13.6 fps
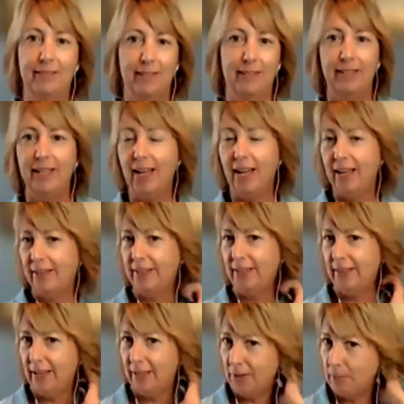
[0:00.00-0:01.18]
Yeah. And see,
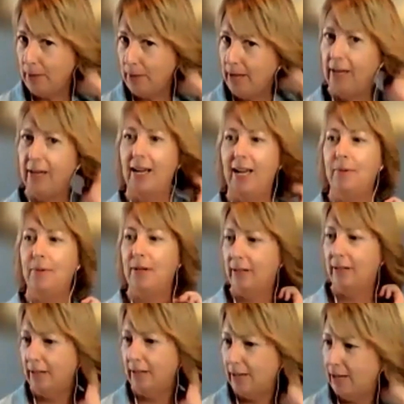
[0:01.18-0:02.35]
that's me. I'm
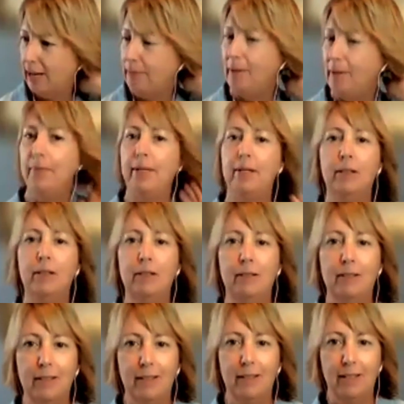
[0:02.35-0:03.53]
the middle.
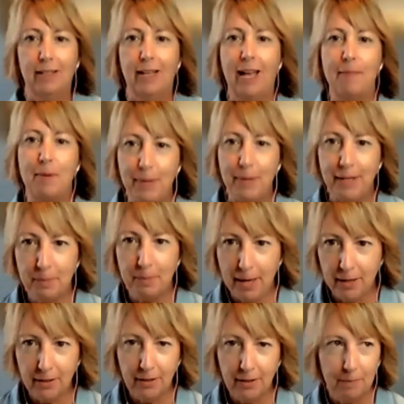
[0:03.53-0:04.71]
I'm a peacemaker.